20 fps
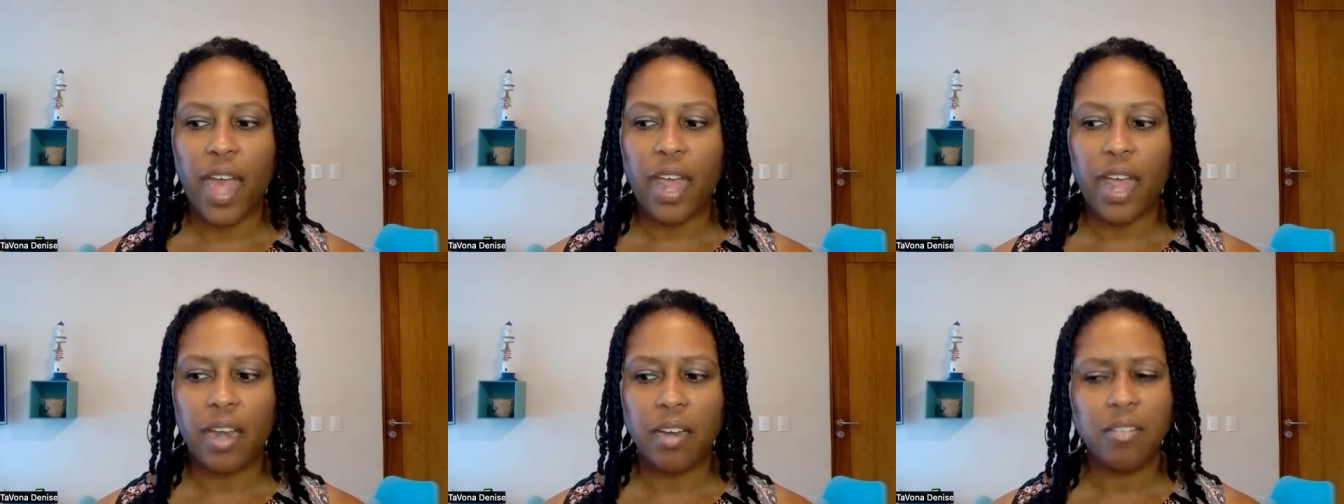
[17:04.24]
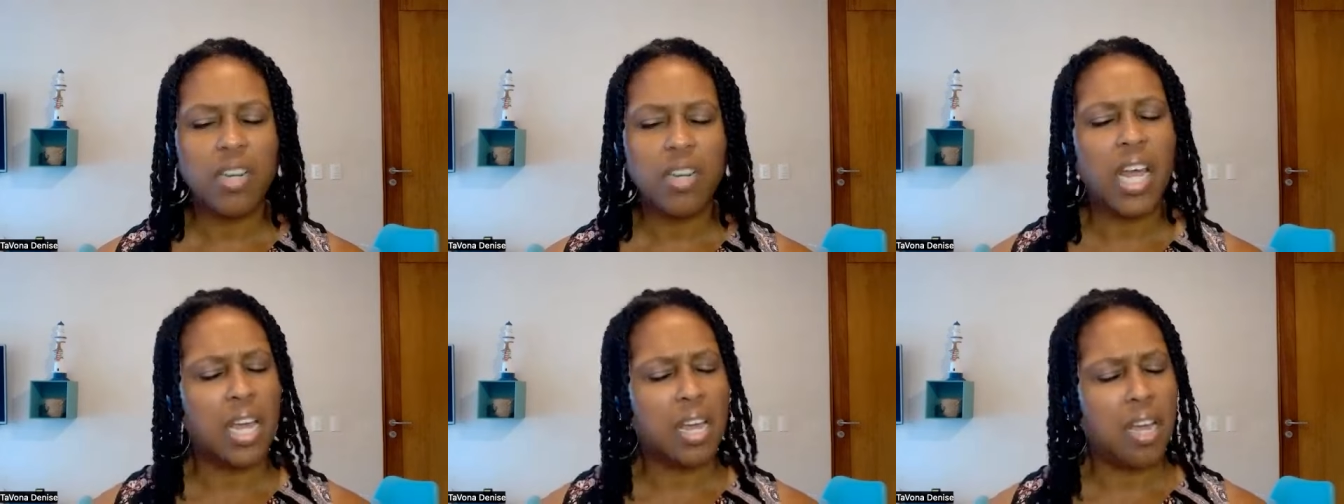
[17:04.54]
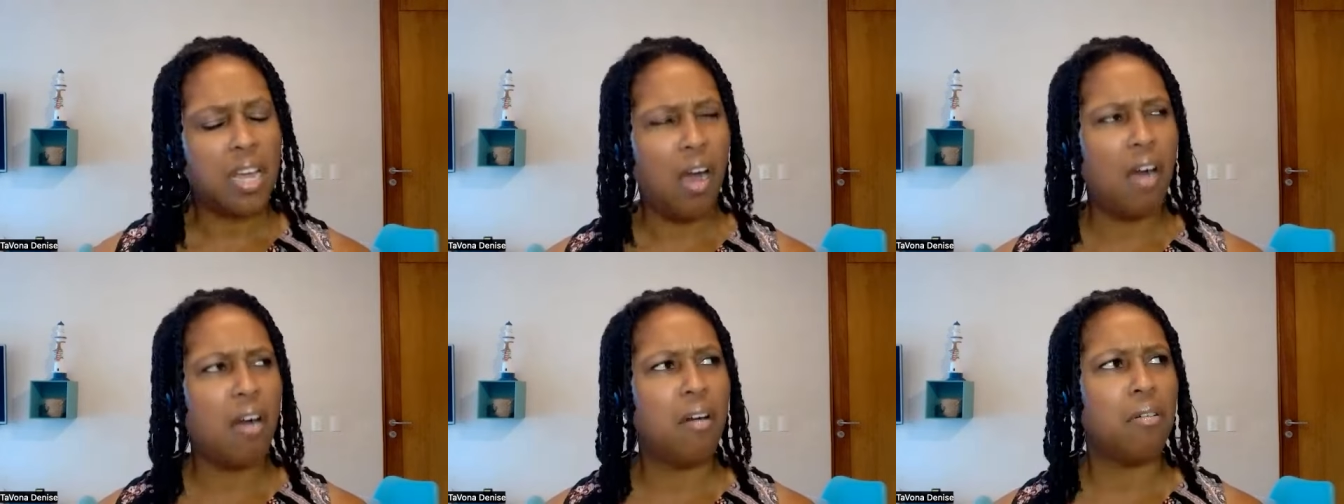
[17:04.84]
that i'm
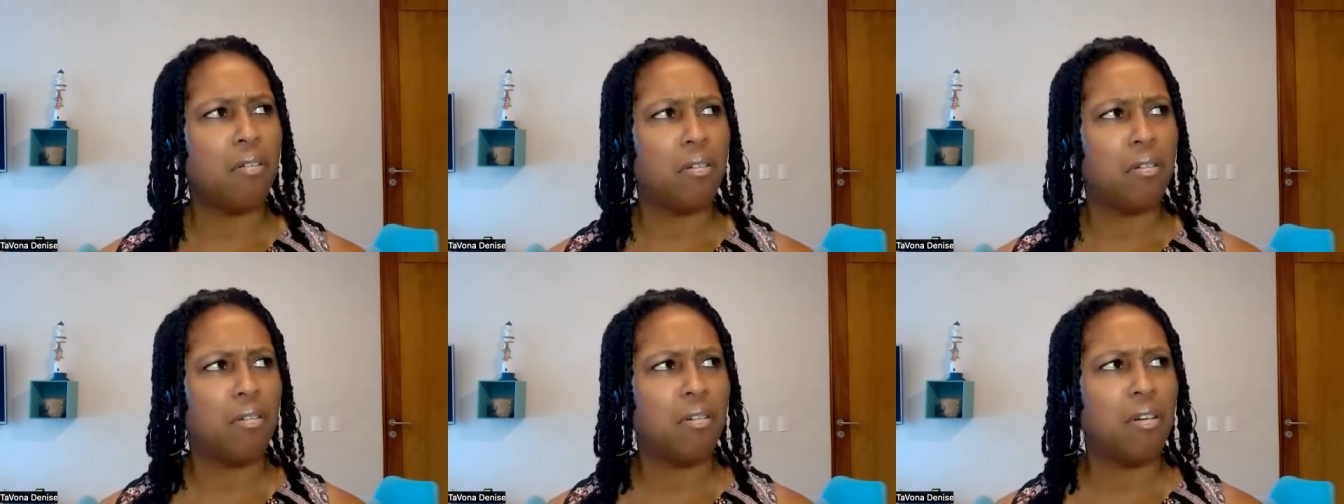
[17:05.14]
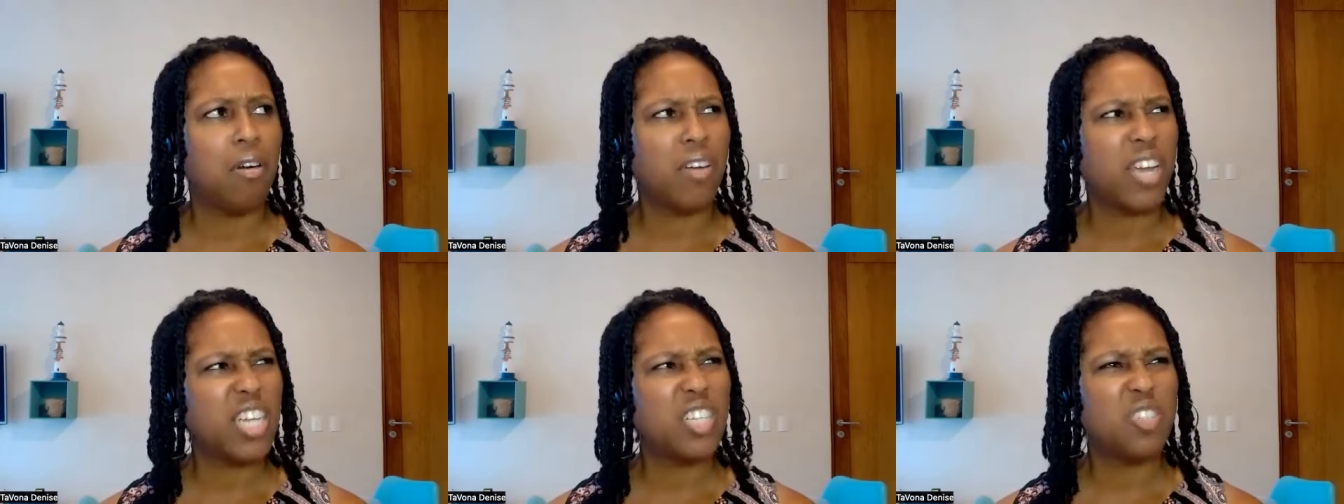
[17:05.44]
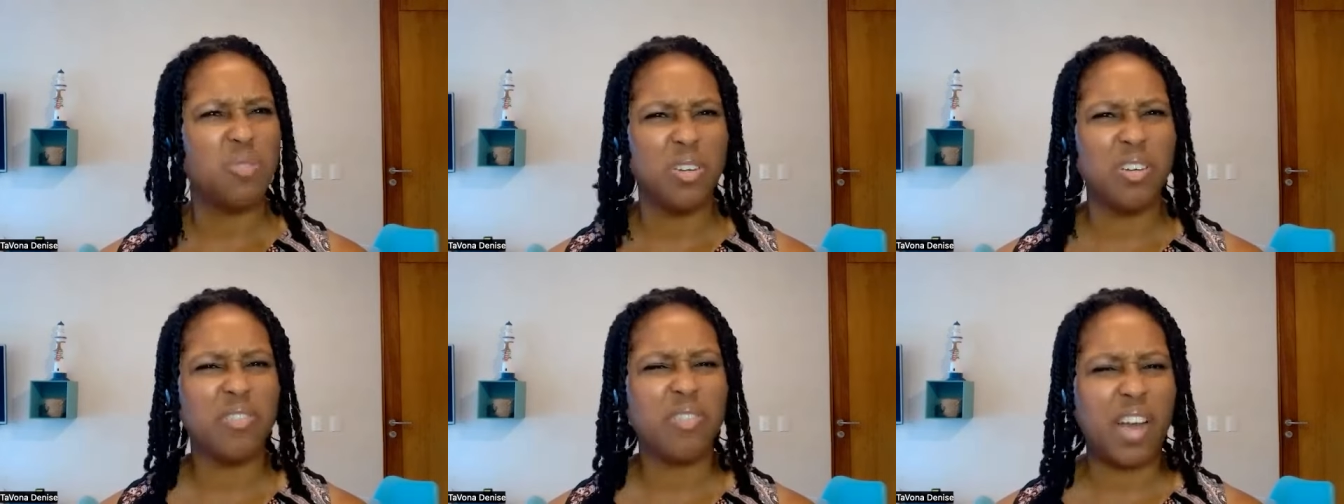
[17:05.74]
like oh yeah. okay
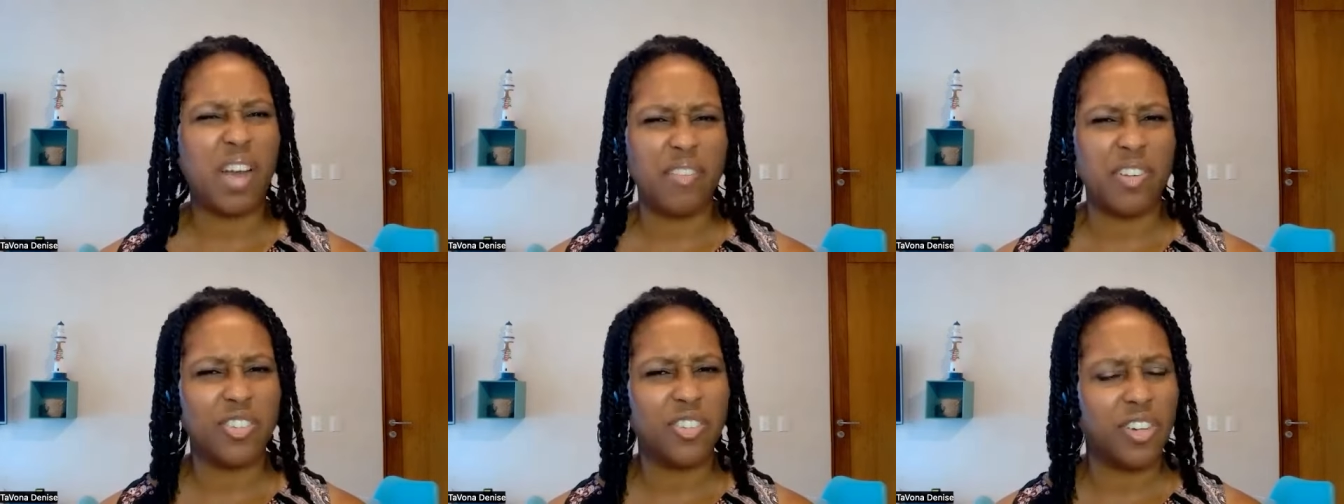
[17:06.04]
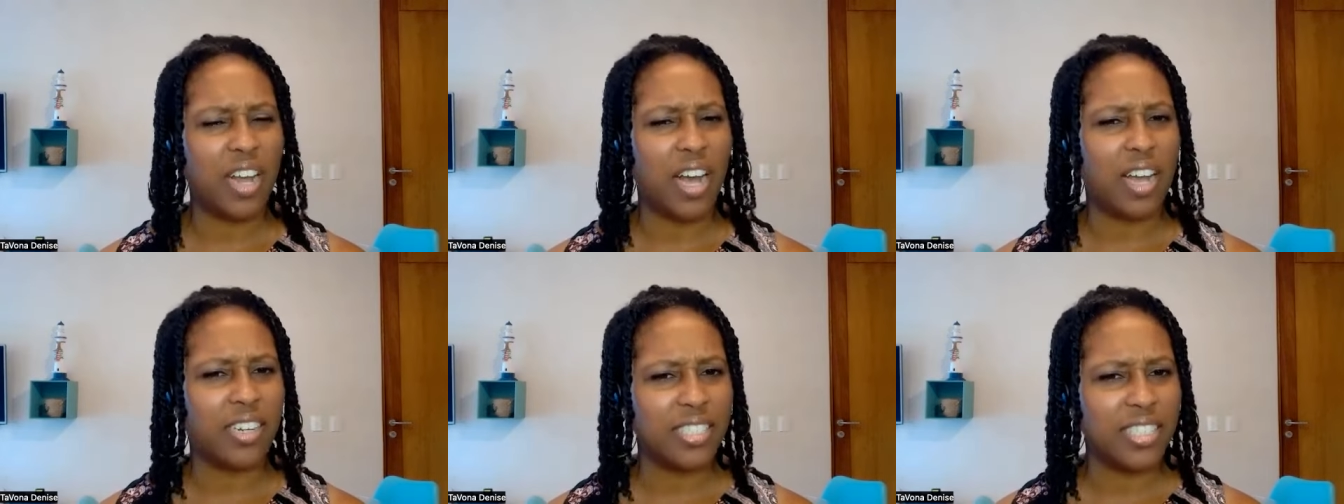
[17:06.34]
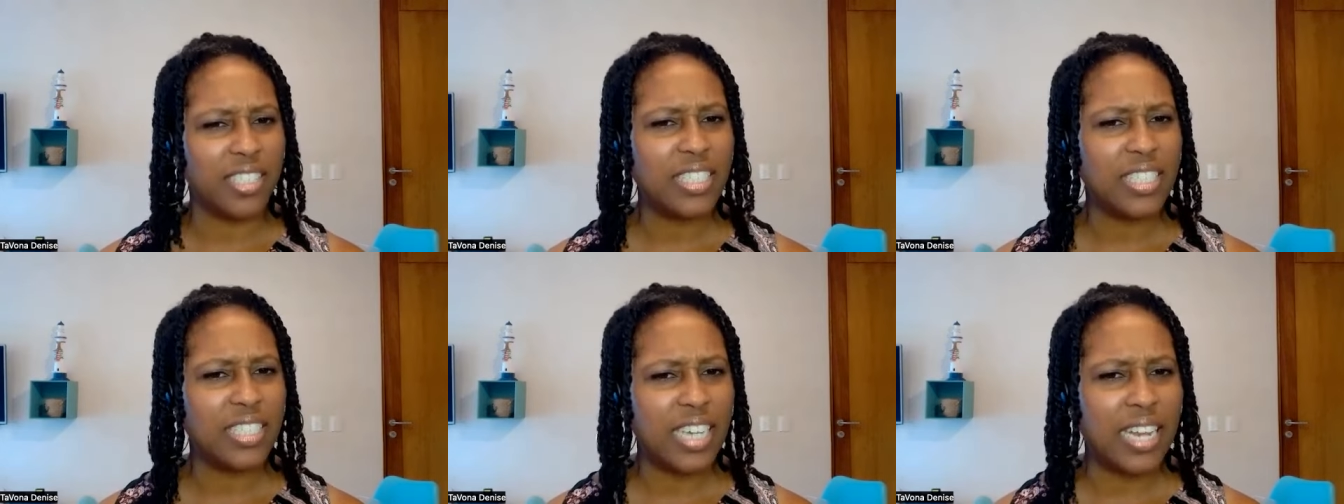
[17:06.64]

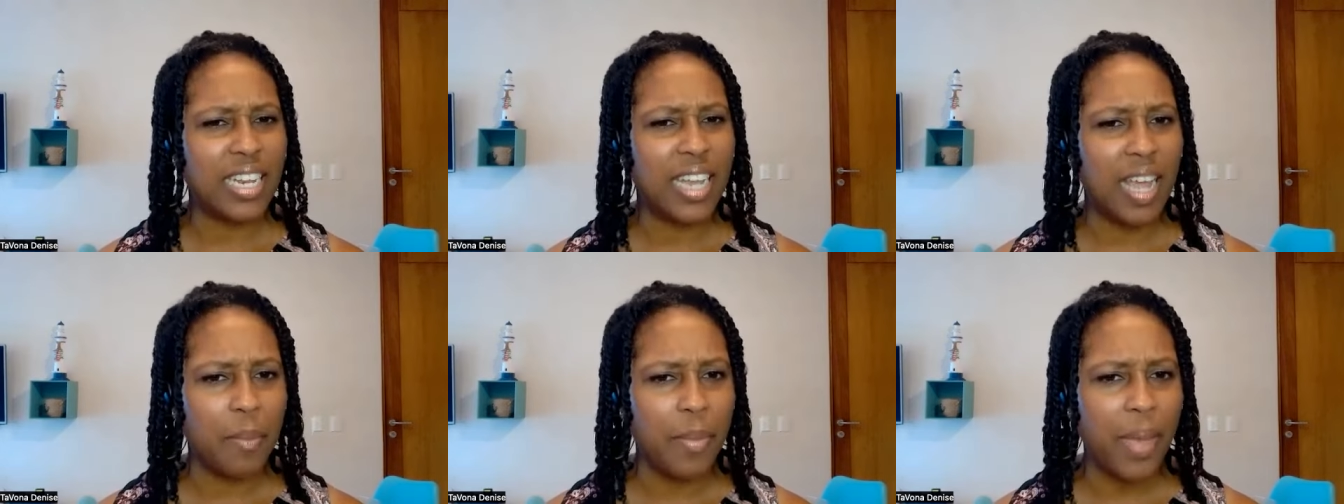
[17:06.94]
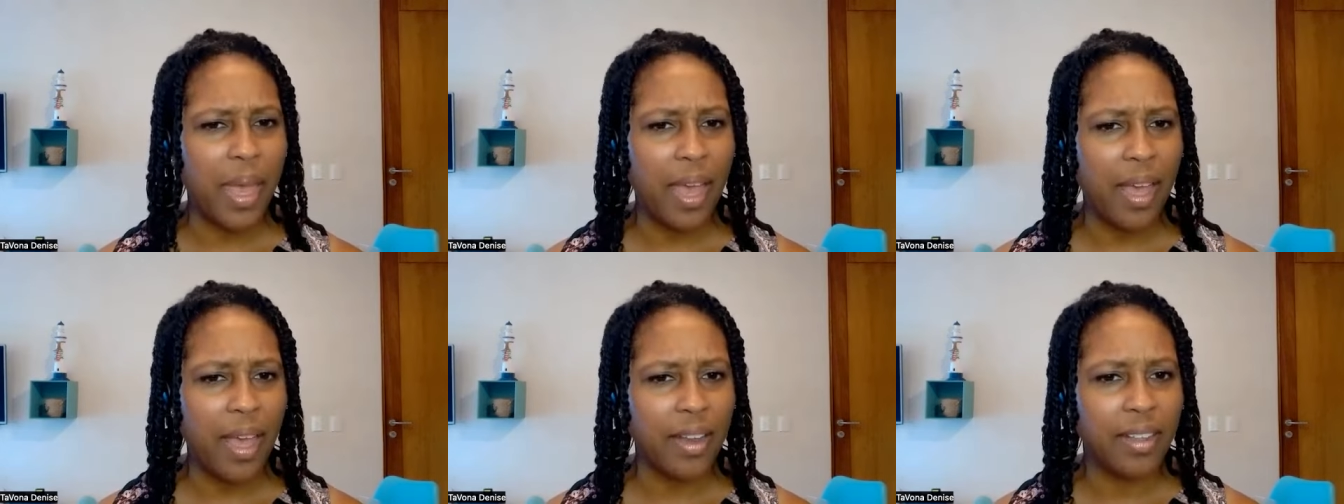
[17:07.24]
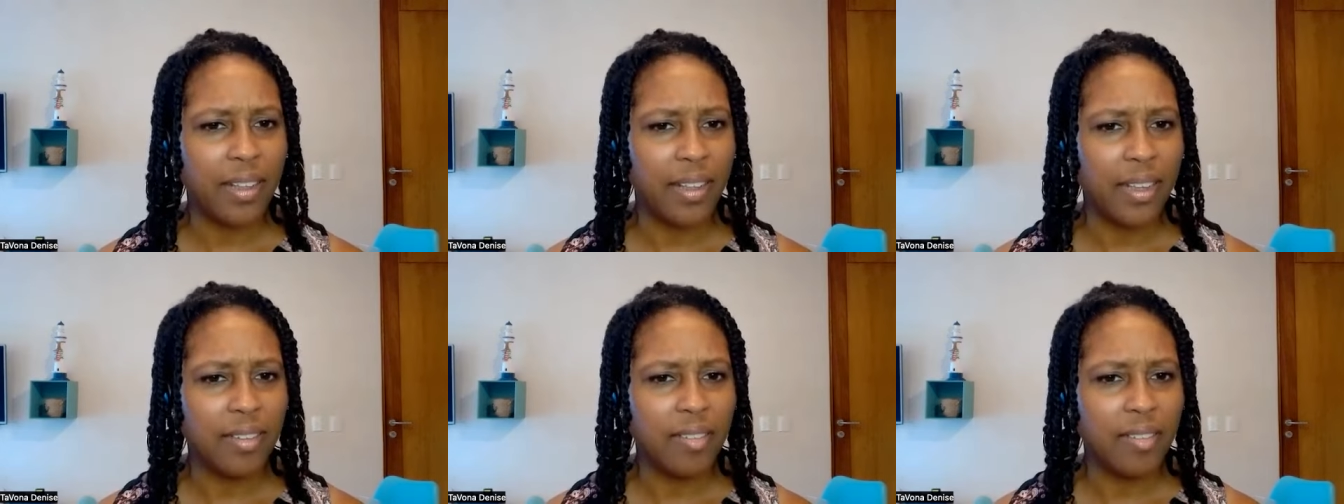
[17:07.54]
$2500 that's not that bad